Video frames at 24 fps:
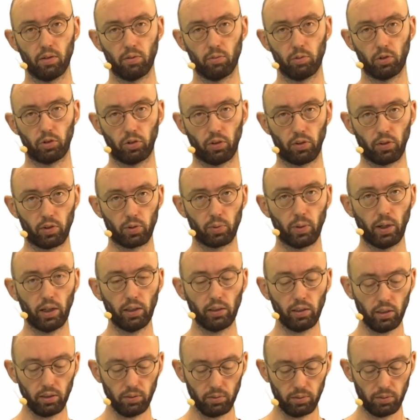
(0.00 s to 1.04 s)
which is
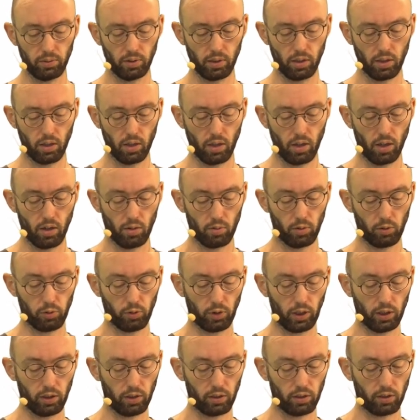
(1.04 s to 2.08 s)
20, we
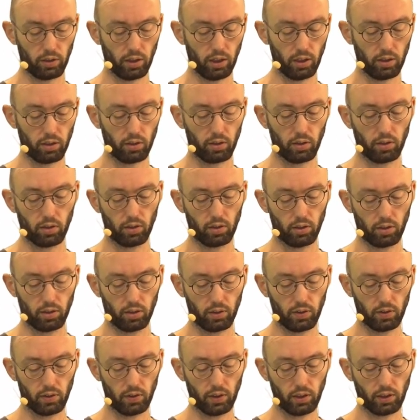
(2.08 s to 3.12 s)
find that
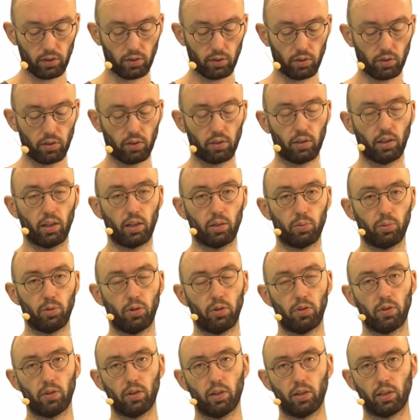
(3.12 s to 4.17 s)
6 data
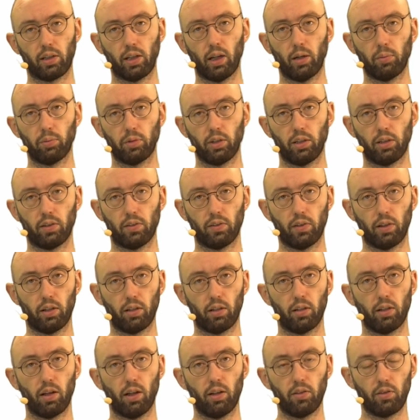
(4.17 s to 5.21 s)
points in the gap data set
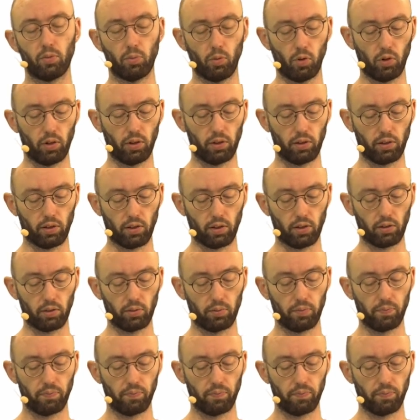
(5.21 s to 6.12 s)
are smaller than it.